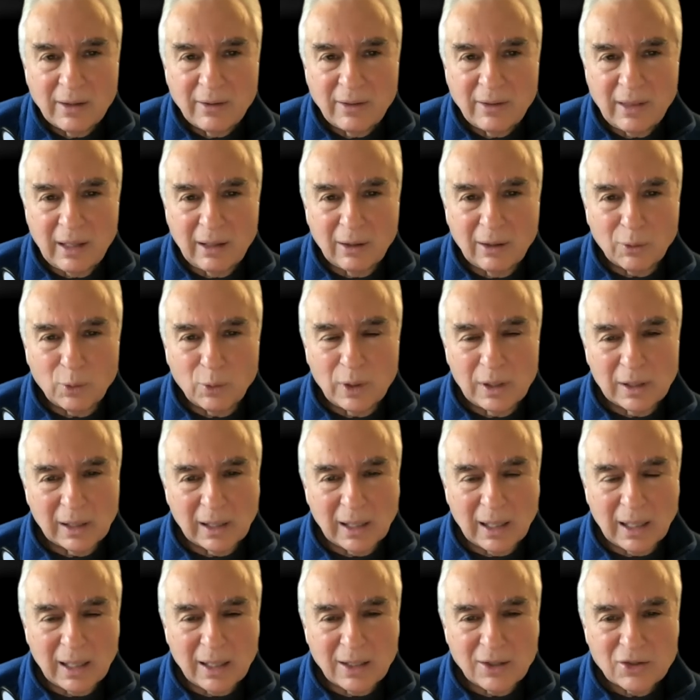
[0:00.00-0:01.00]
they'll
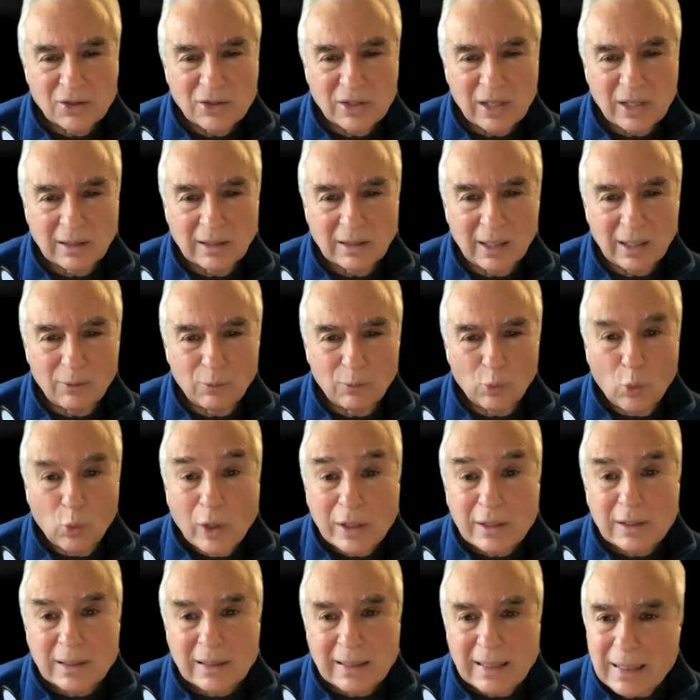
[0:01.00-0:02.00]
realize that they
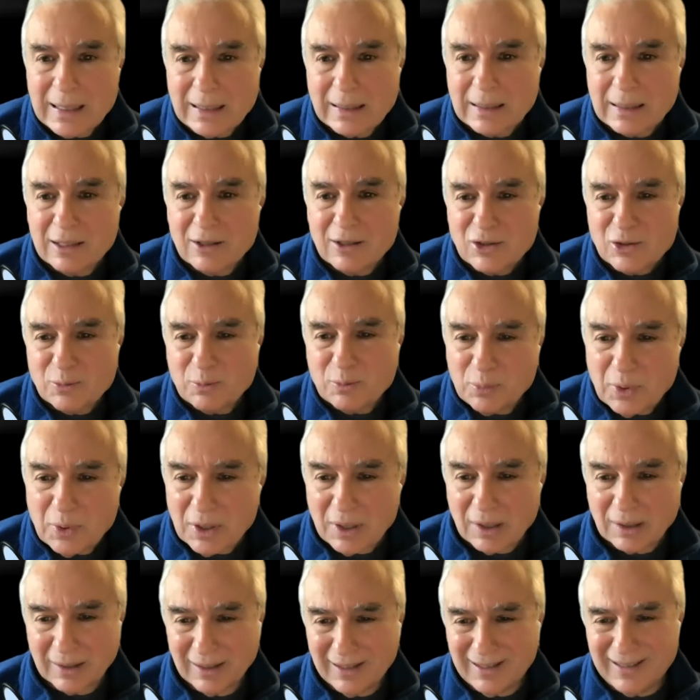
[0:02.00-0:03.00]
want to get this
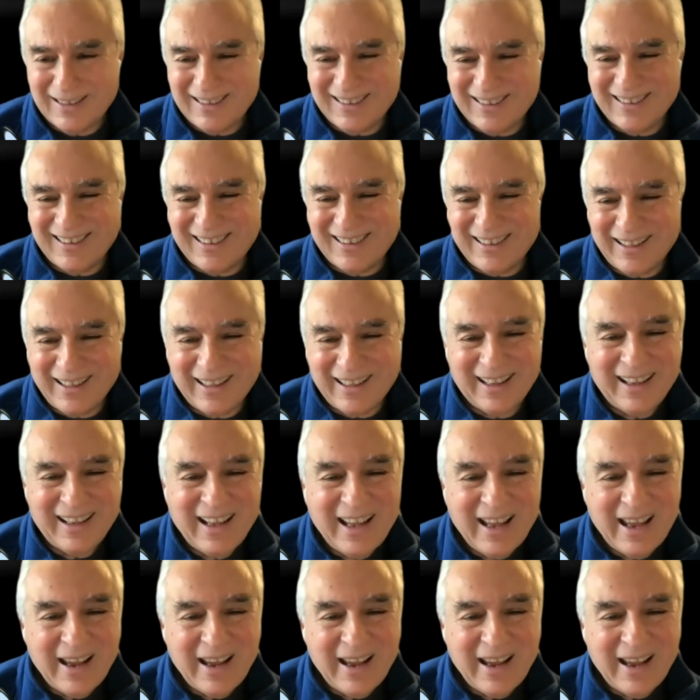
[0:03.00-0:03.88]
book. Well,